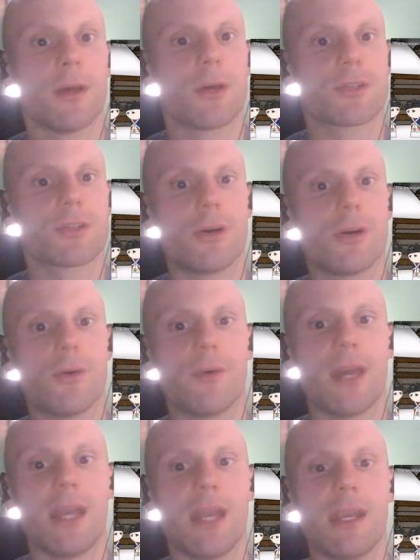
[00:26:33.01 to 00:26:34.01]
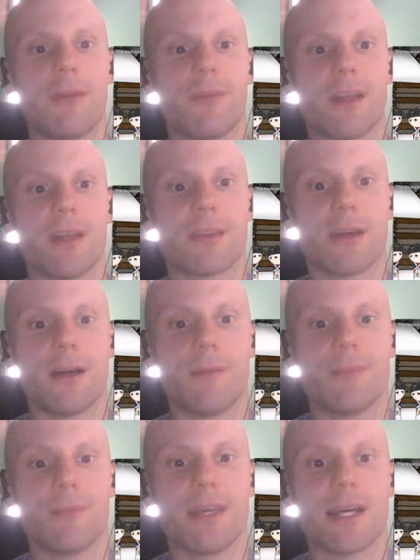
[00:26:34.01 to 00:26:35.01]
So in any event,
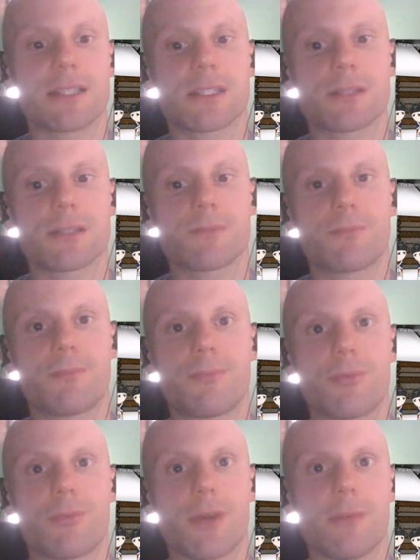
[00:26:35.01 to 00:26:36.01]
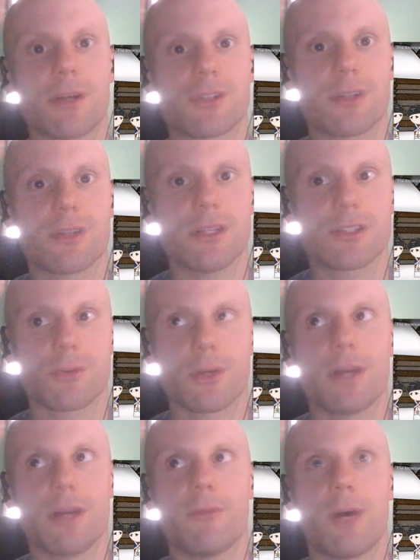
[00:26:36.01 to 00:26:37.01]
that's pretty much the
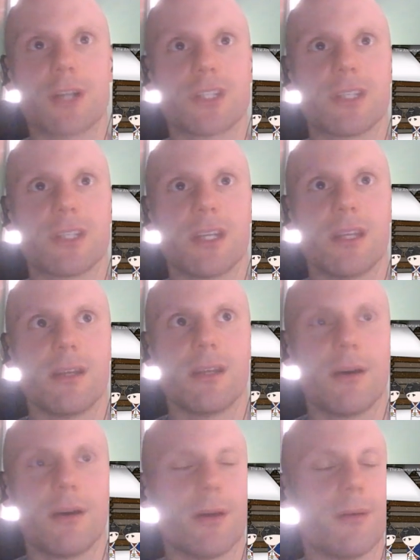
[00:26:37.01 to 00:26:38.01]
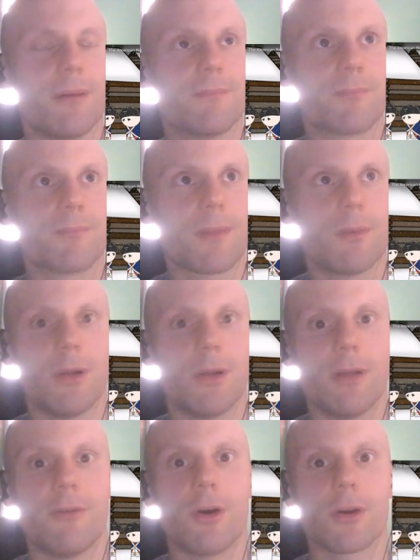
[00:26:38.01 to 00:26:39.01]
story of Washington,
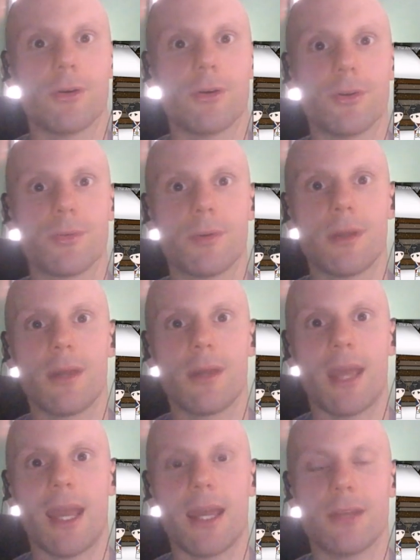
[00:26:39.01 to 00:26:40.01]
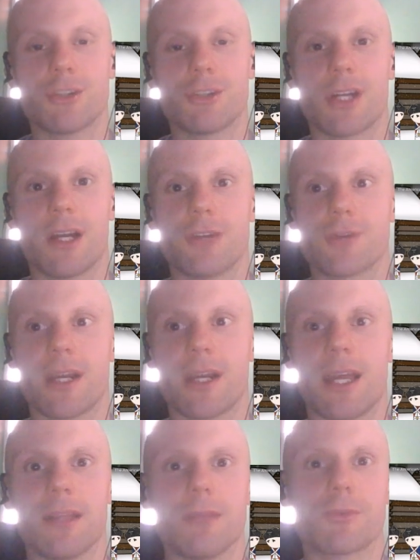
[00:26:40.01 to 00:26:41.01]
of Arnold and John Andre
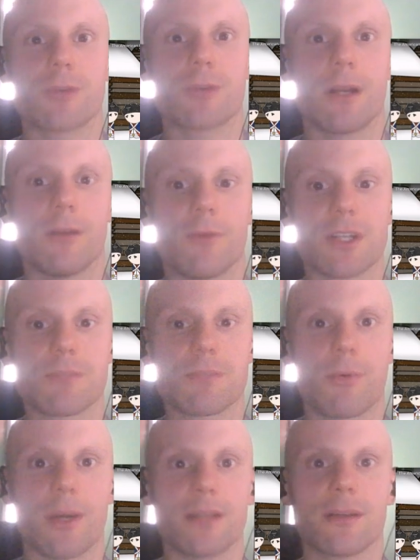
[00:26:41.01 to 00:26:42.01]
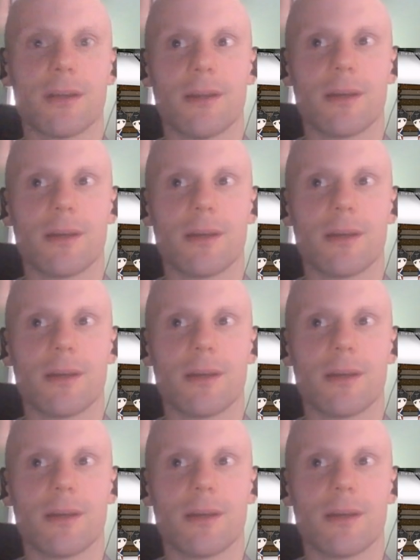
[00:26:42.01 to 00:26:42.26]
and the betrayal of West Point.